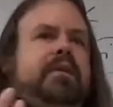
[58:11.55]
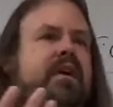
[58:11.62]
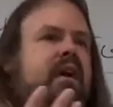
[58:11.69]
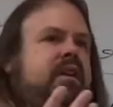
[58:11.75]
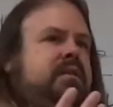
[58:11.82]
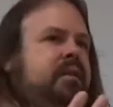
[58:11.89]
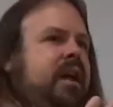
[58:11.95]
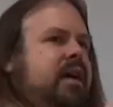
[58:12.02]
and
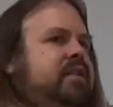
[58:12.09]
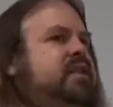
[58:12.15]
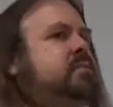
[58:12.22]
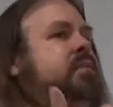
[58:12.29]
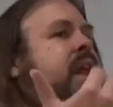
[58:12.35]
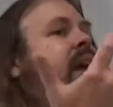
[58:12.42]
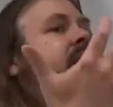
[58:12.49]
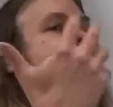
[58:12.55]
talks about how
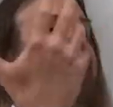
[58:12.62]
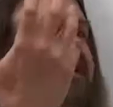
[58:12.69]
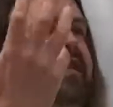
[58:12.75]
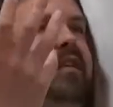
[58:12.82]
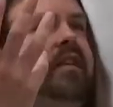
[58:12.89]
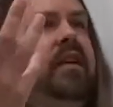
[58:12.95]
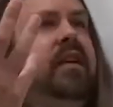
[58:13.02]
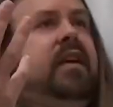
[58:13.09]

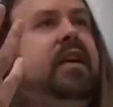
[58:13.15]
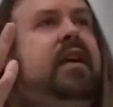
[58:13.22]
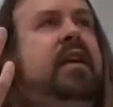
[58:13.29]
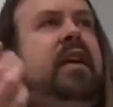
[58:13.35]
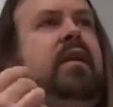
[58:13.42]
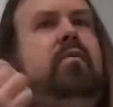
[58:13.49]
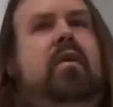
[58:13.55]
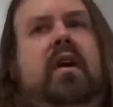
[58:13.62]
splendid
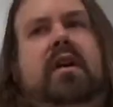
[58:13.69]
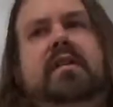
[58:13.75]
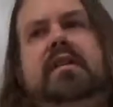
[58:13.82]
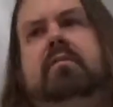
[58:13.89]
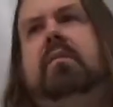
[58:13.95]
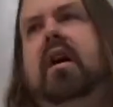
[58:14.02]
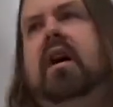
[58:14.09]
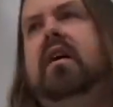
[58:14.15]
he was
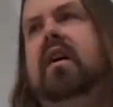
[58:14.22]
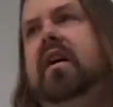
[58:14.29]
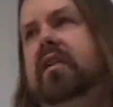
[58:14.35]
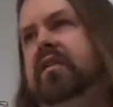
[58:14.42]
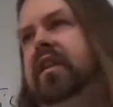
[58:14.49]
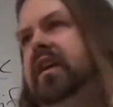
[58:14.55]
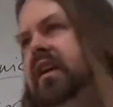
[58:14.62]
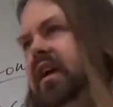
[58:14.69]
among all
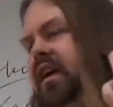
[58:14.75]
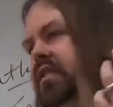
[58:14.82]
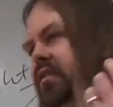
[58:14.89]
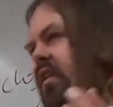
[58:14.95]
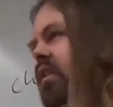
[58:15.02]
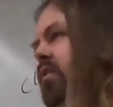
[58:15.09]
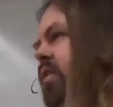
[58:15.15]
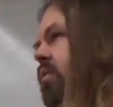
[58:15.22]
the Achaeans. Or,
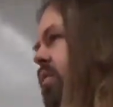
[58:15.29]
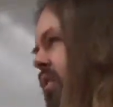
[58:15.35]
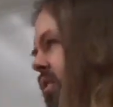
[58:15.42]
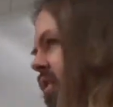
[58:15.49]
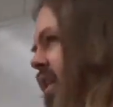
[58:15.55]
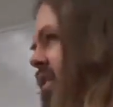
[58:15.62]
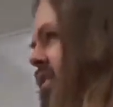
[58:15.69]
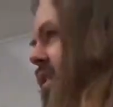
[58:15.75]
oh, you were the
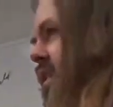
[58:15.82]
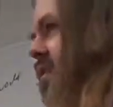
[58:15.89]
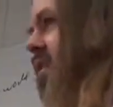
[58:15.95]
greatest of the